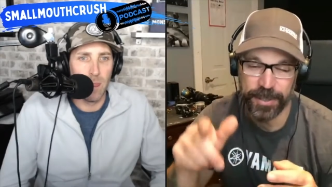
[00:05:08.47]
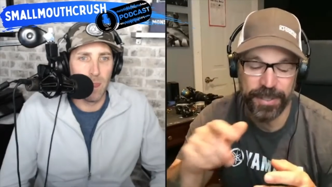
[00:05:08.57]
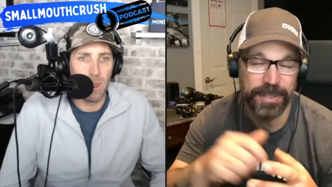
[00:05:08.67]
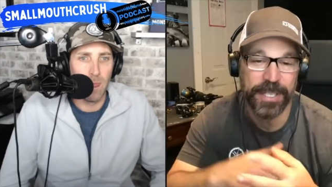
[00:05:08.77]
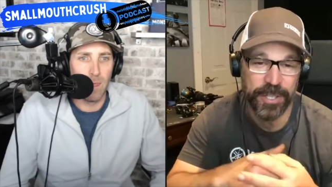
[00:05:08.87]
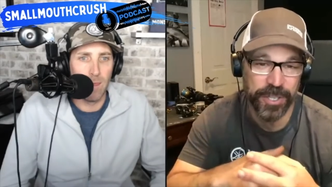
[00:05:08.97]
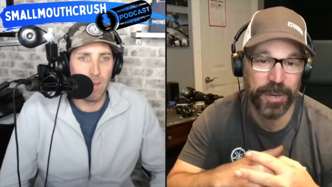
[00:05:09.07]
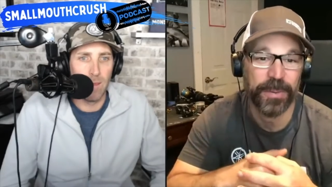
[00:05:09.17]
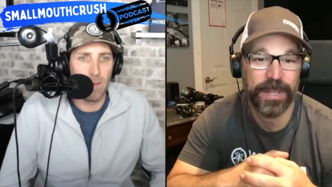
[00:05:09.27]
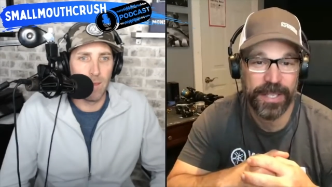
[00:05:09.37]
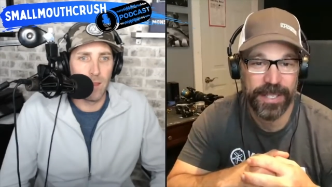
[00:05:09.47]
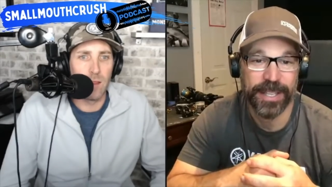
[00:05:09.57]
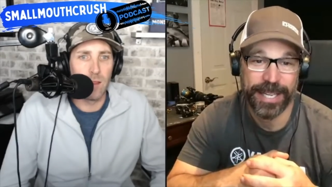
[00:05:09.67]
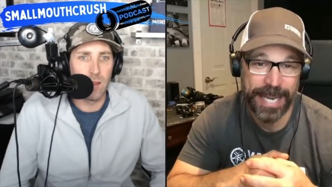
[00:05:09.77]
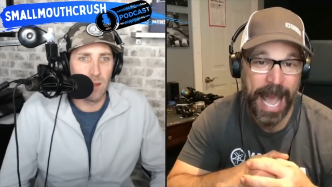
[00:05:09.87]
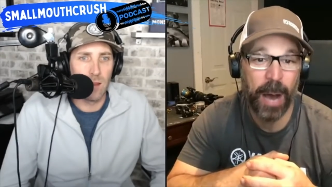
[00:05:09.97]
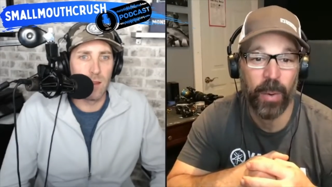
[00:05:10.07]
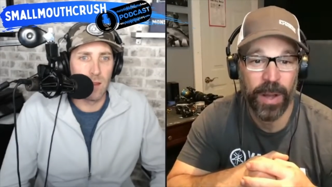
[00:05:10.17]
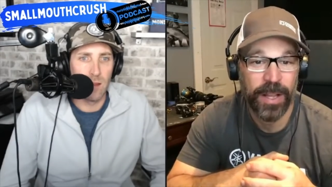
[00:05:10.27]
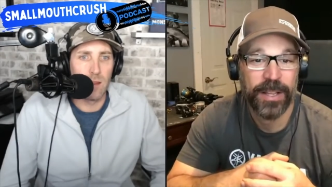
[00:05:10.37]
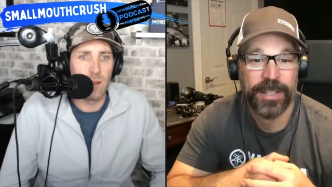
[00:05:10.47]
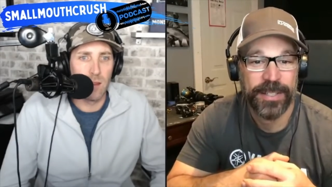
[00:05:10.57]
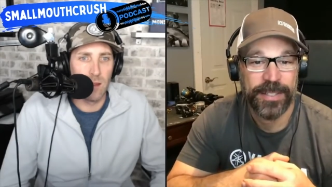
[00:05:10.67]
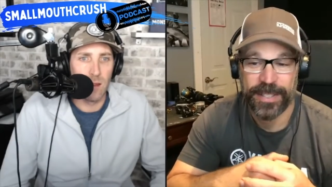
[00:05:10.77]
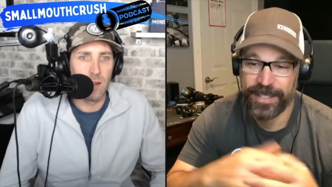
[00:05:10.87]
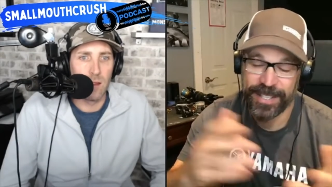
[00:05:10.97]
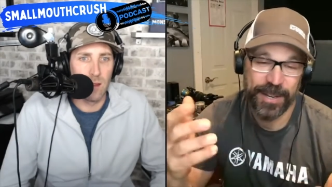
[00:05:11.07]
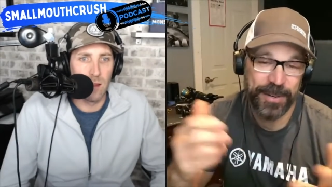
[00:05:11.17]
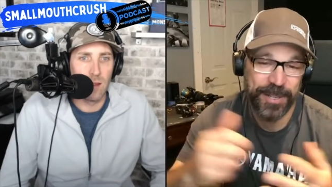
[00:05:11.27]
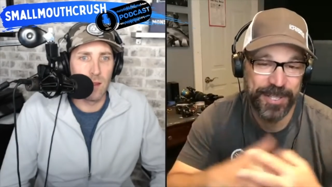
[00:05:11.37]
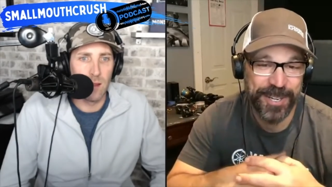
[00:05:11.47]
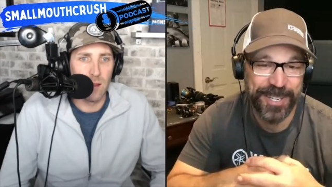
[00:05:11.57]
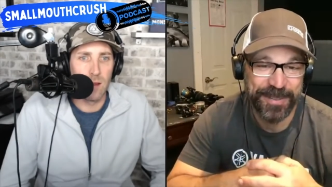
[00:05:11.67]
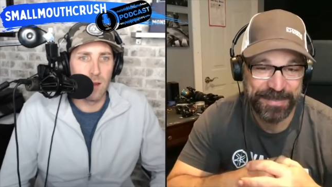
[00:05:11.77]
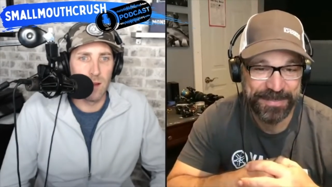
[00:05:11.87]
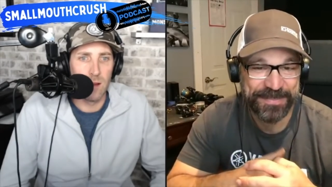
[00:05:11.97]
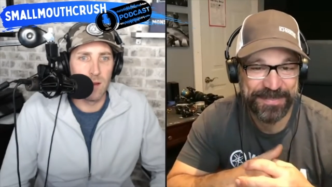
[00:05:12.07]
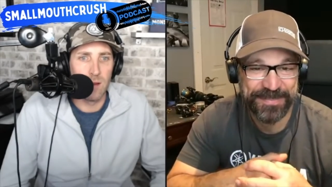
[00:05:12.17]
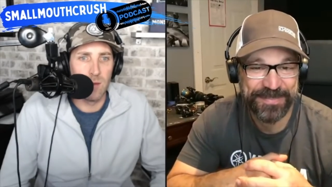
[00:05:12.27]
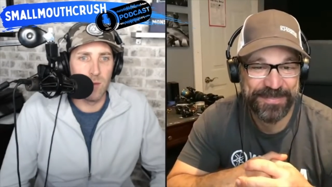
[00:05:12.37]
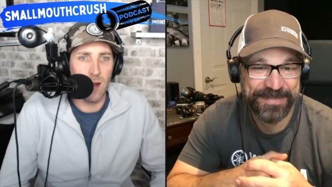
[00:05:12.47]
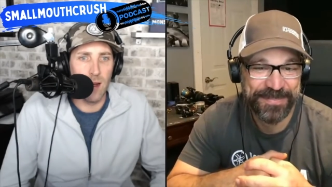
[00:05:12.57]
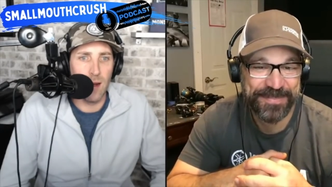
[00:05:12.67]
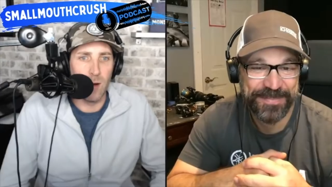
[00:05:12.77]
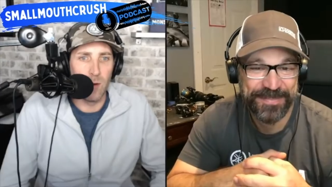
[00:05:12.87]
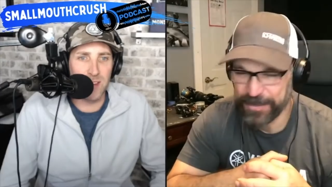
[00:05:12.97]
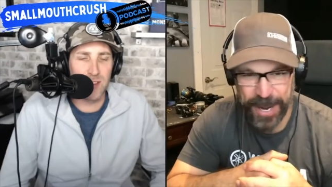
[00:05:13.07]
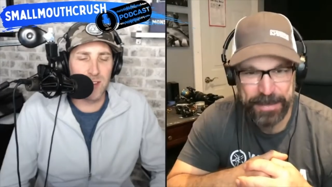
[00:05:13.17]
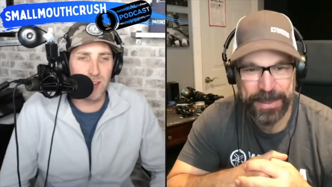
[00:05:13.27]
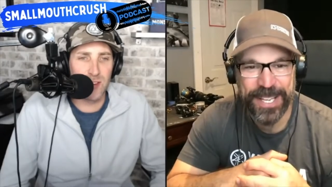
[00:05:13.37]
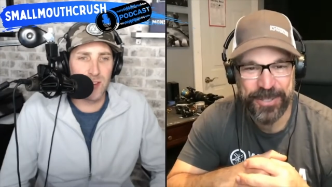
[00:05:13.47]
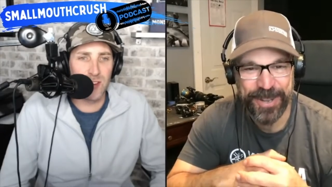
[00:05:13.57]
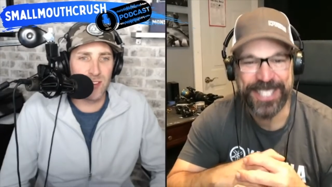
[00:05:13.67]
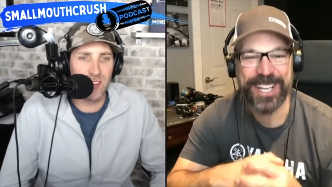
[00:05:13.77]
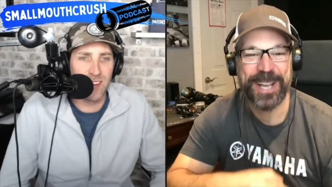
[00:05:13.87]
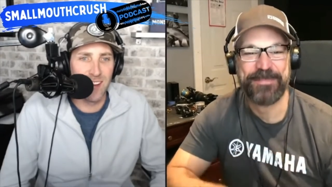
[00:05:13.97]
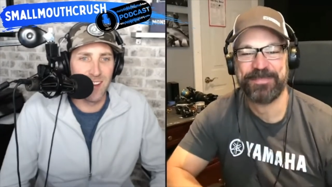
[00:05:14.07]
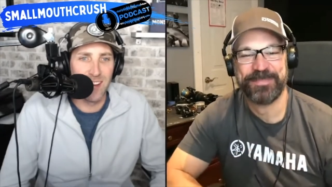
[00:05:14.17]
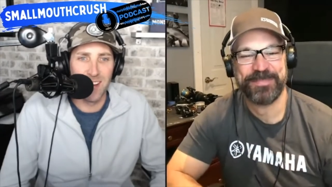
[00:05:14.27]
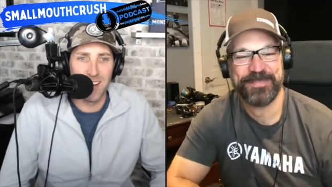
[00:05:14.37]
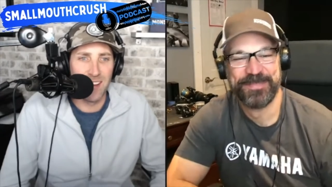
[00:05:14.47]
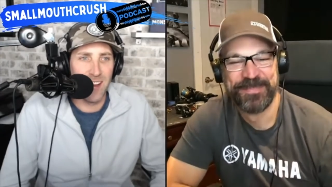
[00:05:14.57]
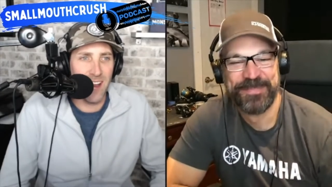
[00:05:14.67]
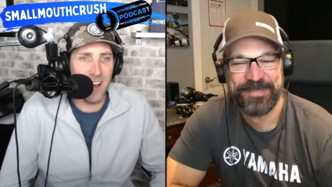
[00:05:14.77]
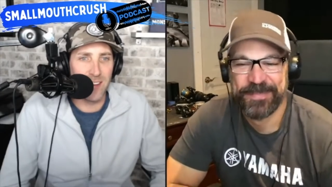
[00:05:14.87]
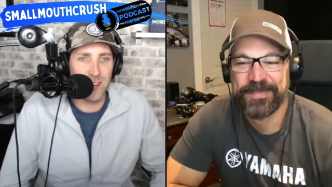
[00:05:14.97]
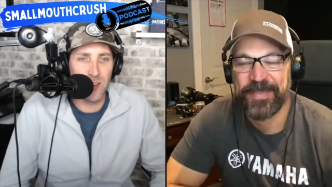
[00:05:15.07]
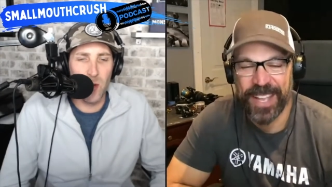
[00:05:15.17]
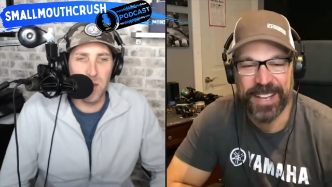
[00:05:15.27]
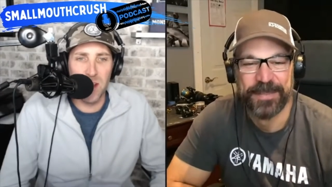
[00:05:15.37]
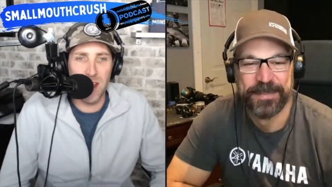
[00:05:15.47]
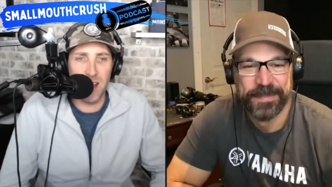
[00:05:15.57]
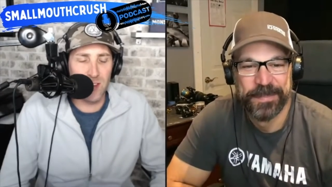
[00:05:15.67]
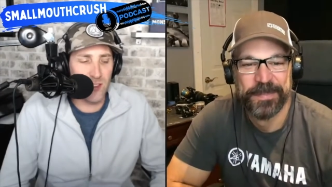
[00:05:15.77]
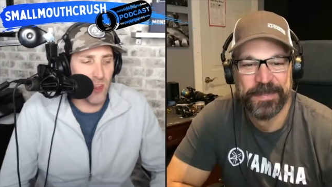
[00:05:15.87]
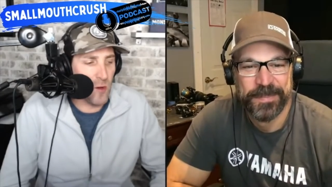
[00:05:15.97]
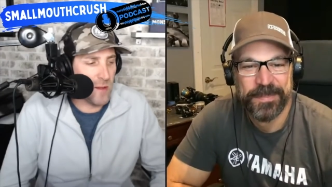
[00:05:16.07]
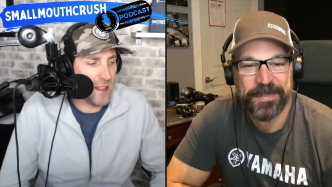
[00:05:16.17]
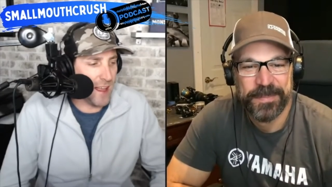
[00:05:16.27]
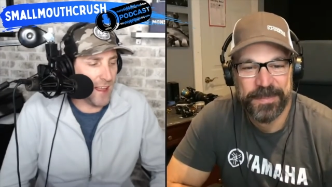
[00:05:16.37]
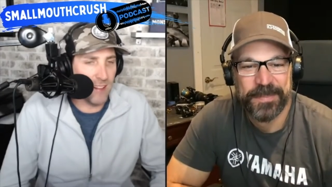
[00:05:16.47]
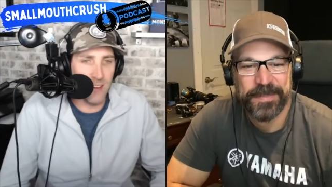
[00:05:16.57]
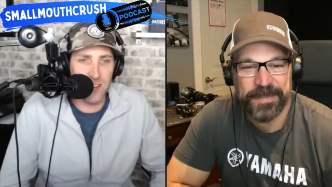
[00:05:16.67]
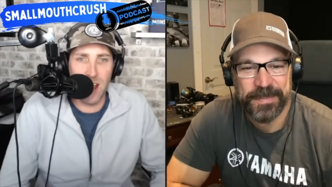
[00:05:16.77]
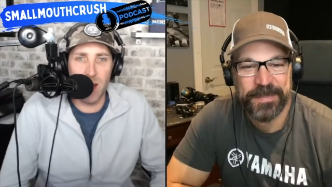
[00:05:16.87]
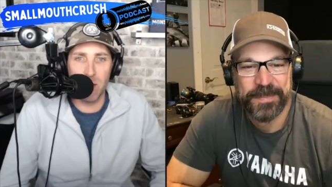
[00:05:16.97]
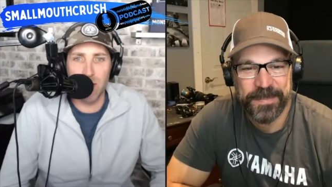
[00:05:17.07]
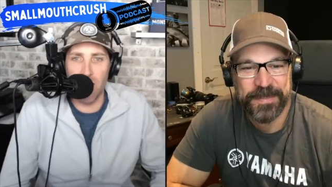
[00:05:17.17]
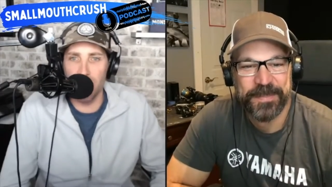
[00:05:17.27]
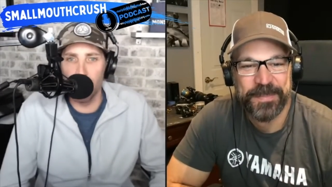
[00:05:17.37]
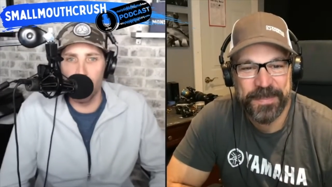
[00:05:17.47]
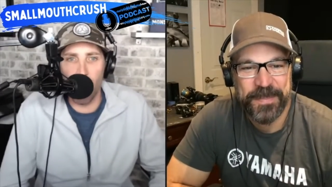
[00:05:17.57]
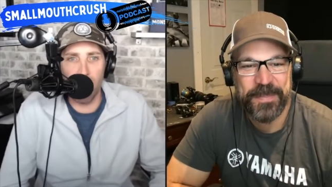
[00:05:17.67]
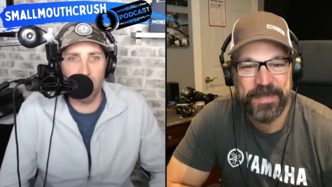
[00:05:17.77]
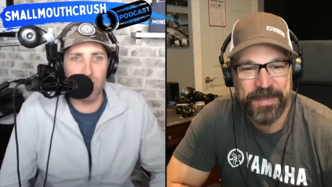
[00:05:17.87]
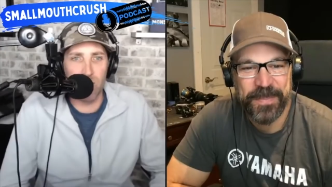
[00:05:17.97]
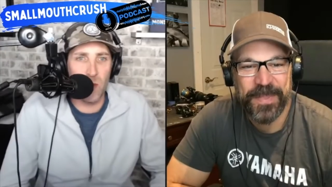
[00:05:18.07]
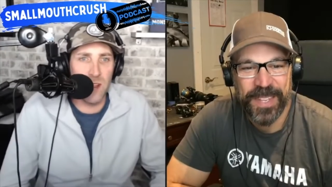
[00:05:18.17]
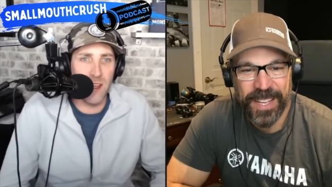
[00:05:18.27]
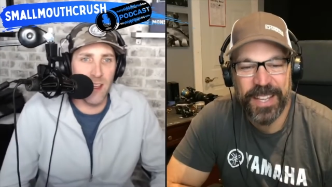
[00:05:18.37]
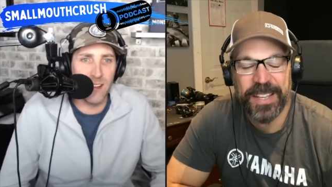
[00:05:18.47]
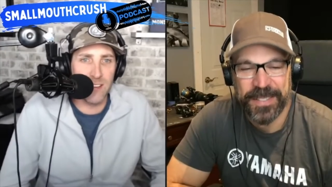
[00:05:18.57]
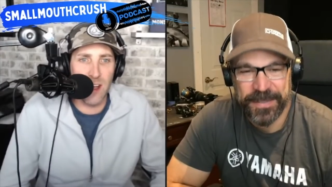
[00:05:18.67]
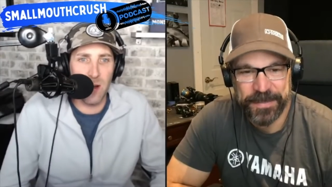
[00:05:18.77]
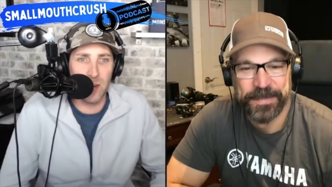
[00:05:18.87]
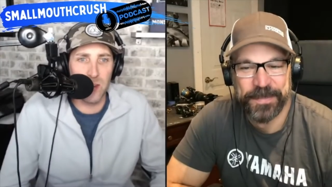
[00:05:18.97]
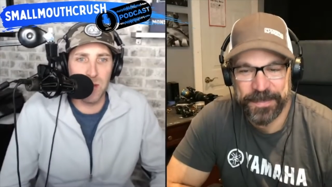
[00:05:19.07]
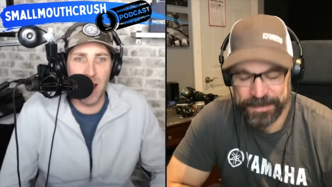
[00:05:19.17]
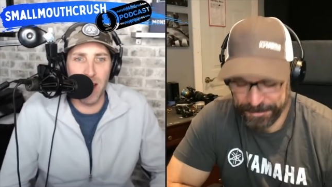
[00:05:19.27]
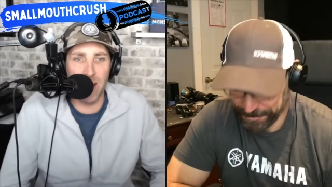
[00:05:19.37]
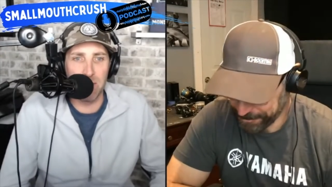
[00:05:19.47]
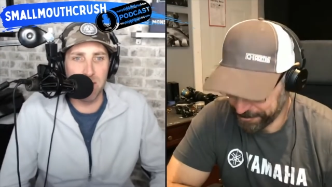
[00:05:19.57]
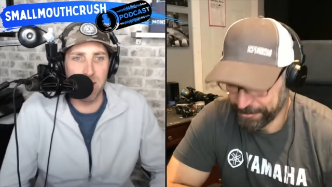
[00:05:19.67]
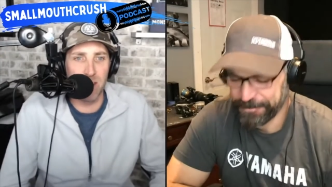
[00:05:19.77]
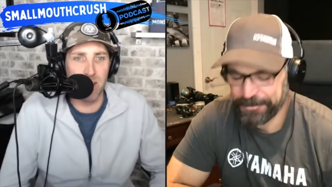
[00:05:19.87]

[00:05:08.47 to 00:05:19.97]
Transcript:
Speaker 1: dude, you need a show like now. And that's how it all started. Wow. Right place, right time.
Speaker 2: Yeah, so many, yeah. so many endless hours on the water, so many endless hours behind a computer,